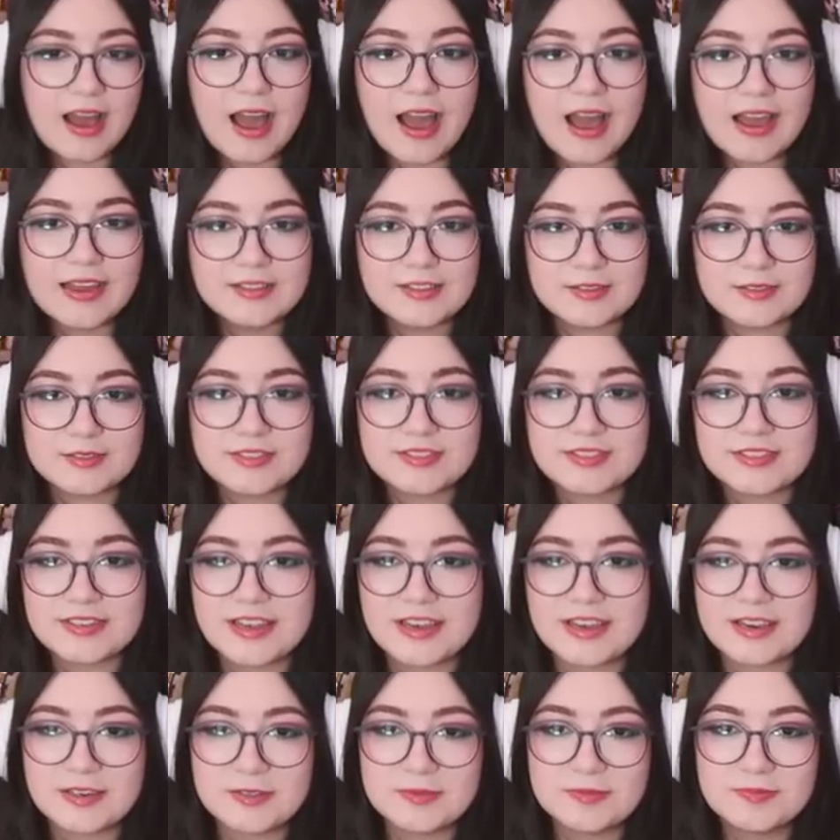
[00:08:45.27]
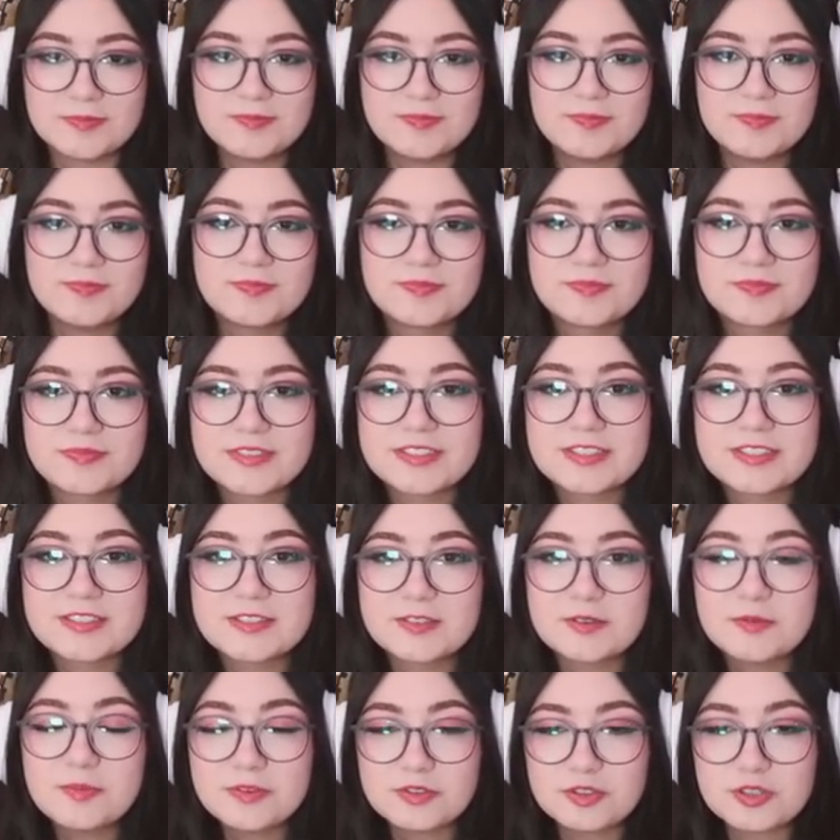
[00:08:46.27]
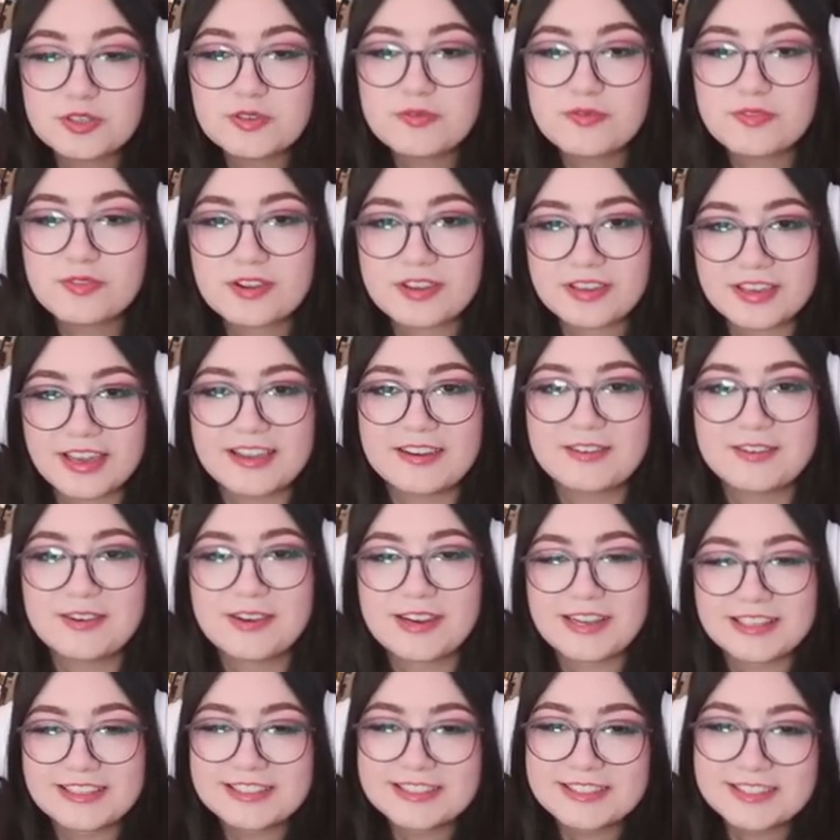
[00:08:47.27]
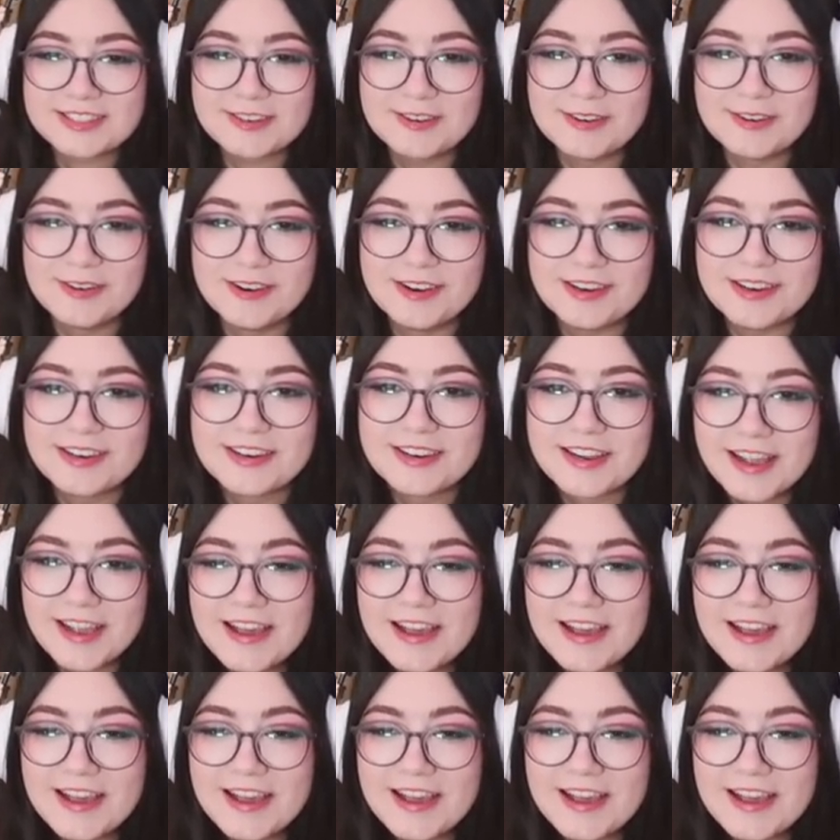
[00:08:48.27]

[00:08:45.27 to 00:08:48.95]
I don't know. Still pushing for a Gatorade store.